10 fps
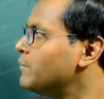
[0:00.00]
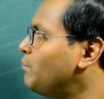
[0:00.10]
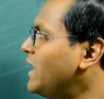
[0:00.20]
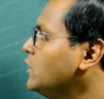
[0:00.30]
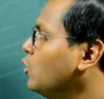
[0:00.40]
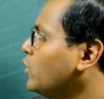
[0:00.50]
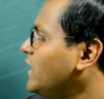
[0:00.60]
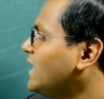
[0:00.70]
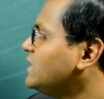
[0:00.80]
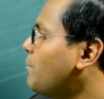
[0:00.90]
by
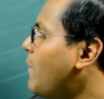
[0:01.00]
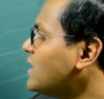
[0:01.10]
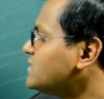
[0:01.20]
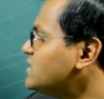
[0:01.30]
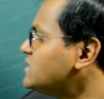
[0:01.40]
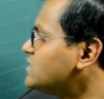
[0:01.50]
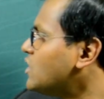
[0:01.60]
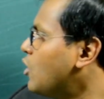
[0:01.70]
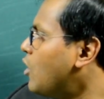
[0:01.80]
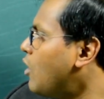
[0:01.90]
looking at the masses
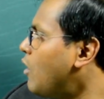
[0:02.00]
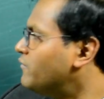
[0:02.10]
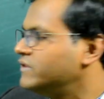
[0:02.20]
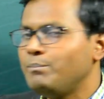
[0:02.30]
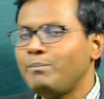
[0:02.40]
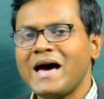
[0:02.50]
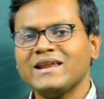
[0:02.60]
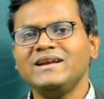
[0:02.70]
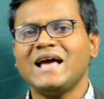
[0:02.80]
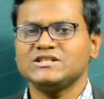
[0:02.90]
of the
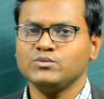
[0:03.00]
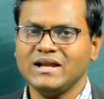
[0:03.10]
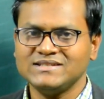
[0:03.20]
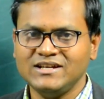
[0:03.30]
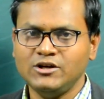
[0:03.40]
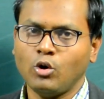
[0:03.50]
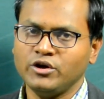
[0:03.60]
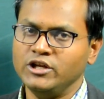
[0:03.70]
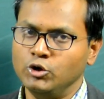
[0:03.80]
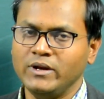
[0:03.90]
parent as well as the
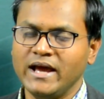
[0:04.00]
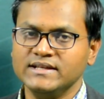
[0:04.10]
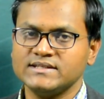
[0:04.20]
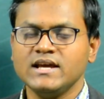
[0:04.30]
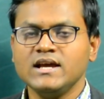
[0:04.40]
daughter nuclei.